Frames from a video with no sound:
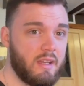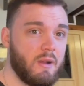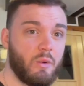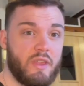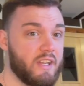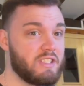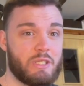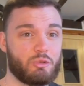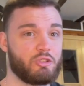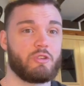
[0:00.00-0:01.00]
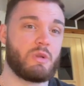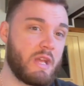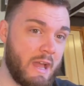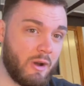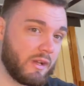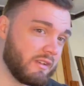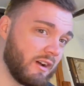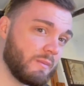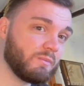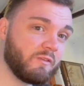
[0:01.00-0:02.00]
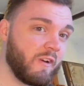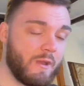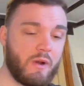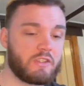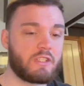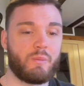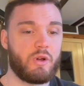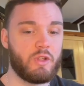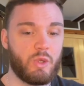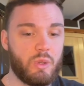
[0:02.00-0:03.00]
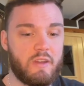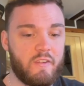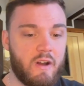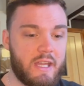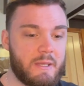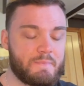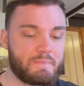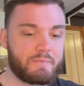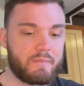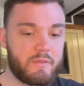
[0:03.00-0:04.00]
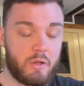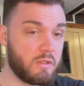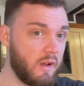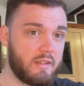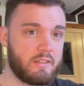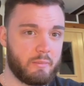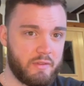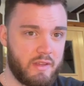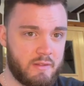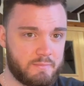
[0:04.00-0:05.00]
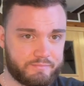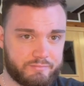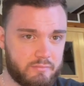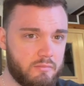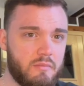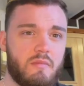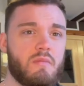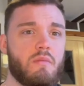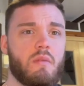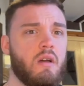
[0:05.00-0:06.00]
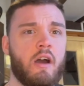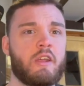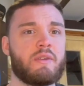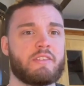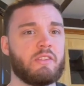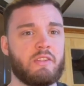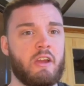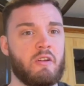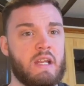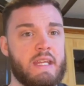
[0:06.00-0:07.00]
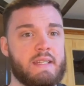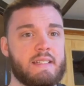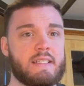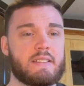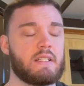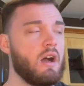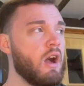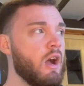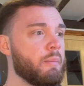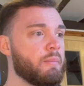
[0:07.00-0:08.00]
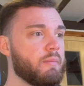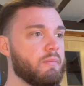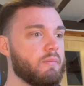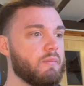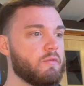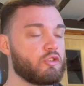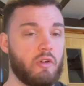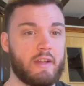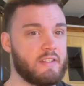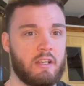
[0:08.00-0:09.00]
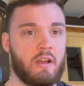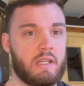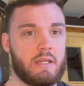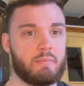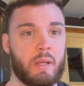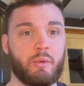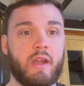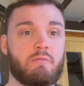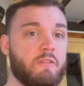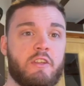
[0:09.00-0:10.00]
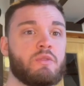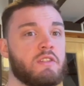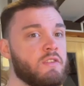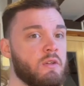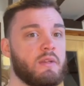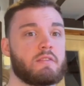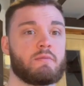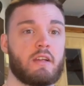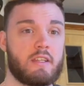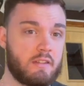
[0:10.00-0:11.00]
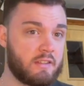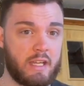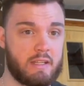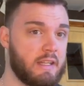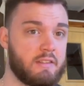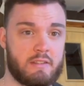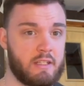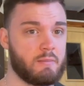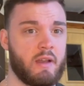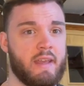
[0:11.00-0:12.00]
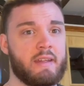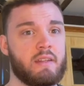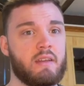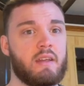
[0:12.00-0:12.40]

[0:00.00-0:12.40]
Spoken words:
well, that's still true now. And I'm very much someone who, if I don't like something, I don't necessarily try to learn it. My brain refuses to. It's like it's a second entity in my head.